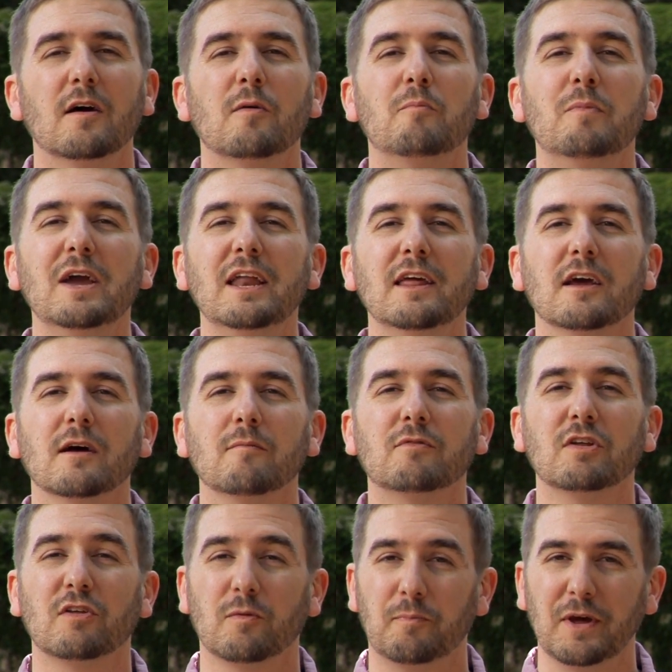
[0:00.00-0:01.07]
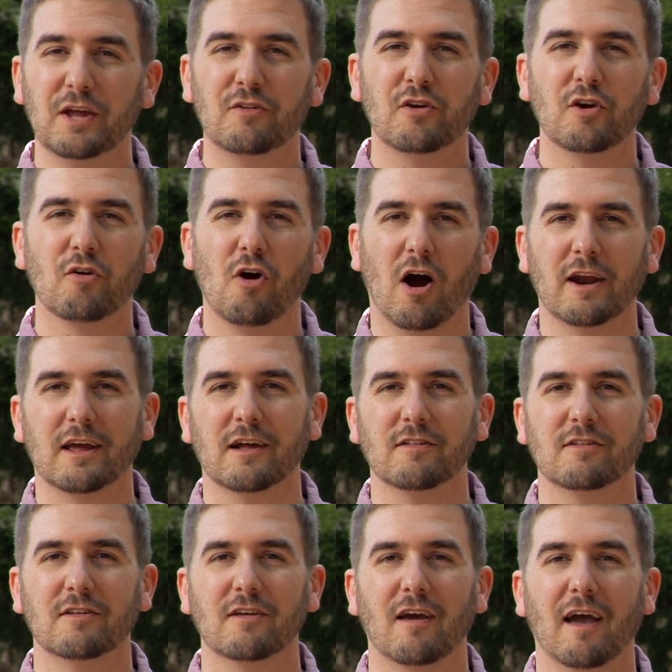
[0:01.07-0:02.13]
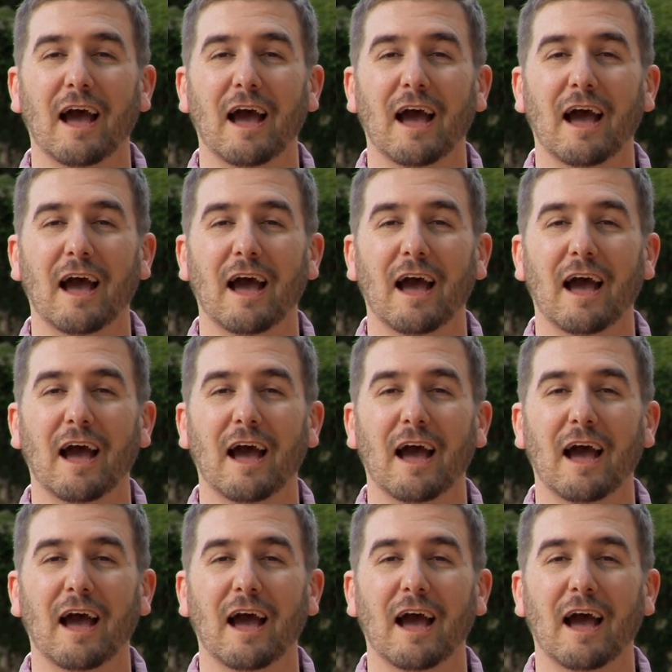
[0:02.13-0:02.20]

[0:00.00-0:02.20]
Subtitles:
medium to speak to your audience,